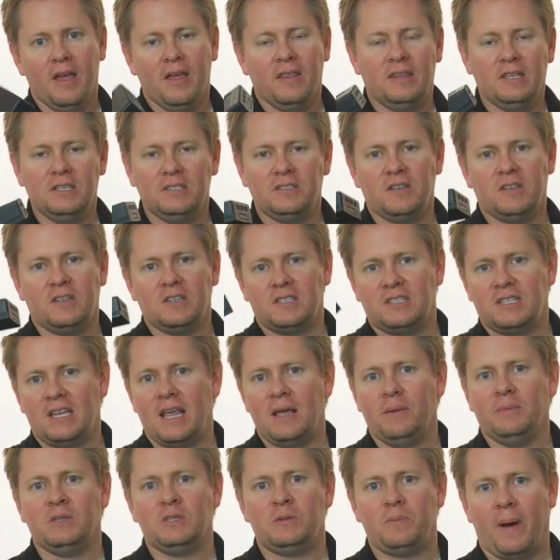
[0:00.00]
These are the
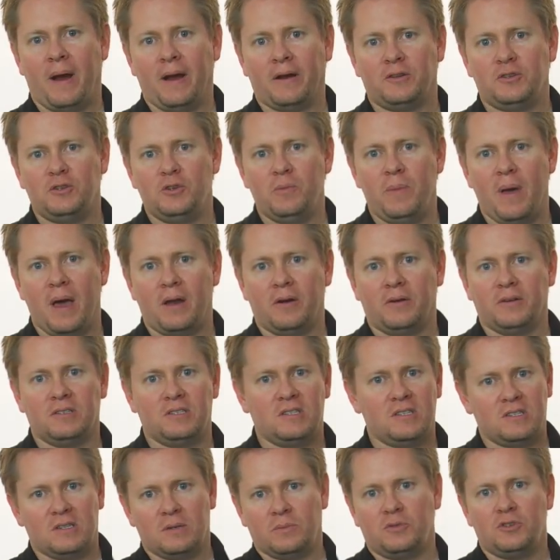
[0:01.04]
same Inspire 2 batteries,
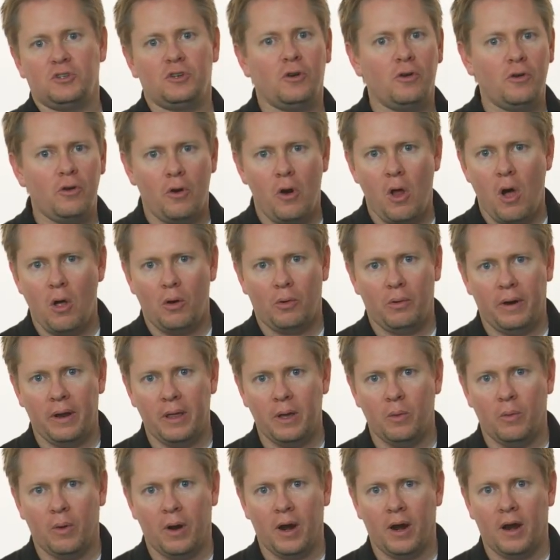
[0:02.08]
as I'm sure you're already
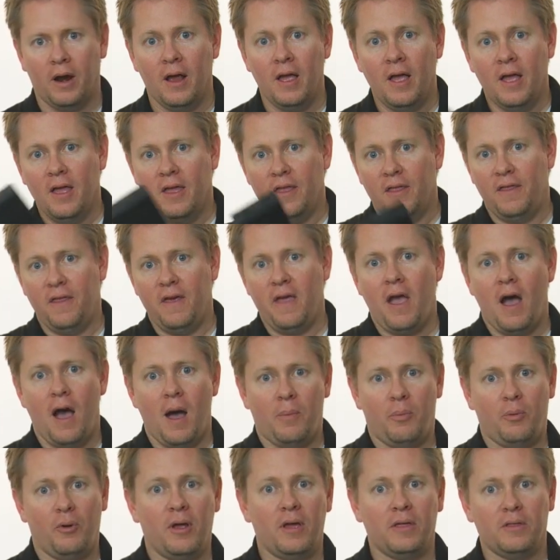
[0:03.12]
aware. They
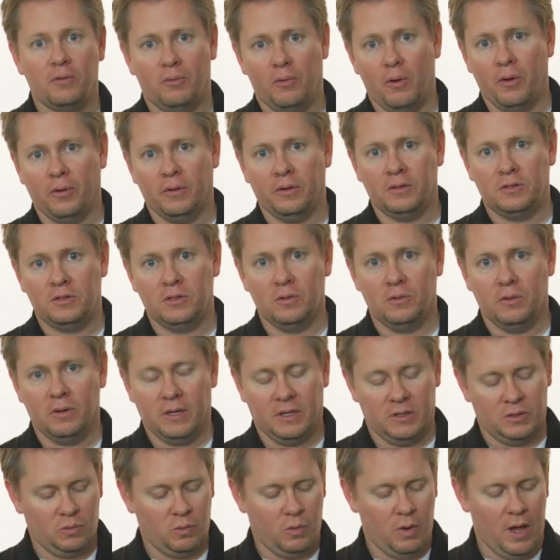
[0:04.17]
operate the Ronin 2
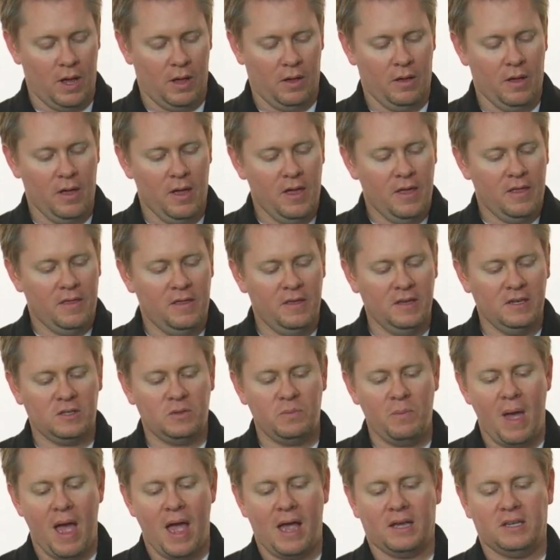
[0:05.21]
as well. This
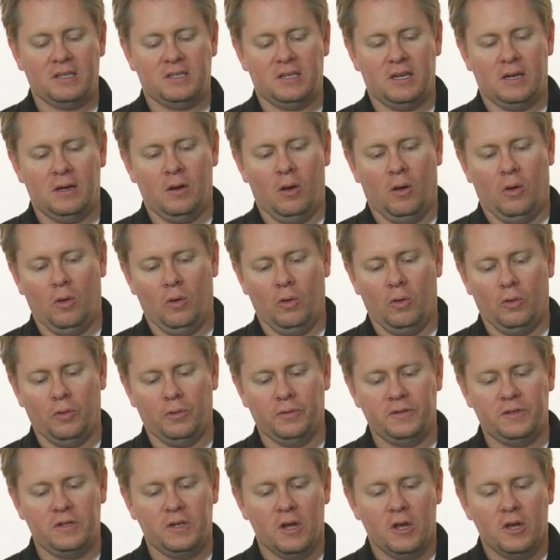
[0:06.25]
magazine
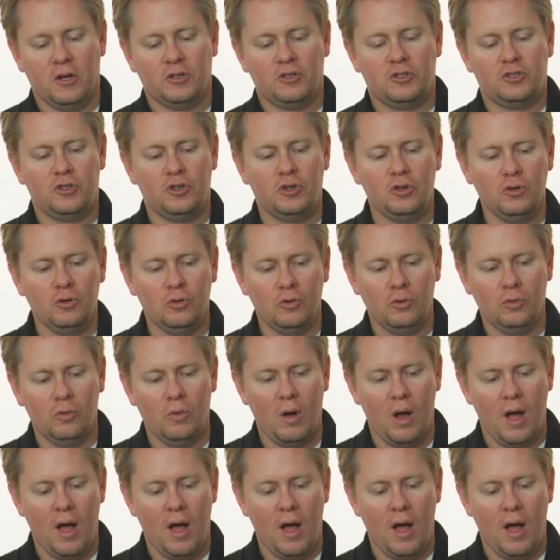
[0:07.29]
holds 2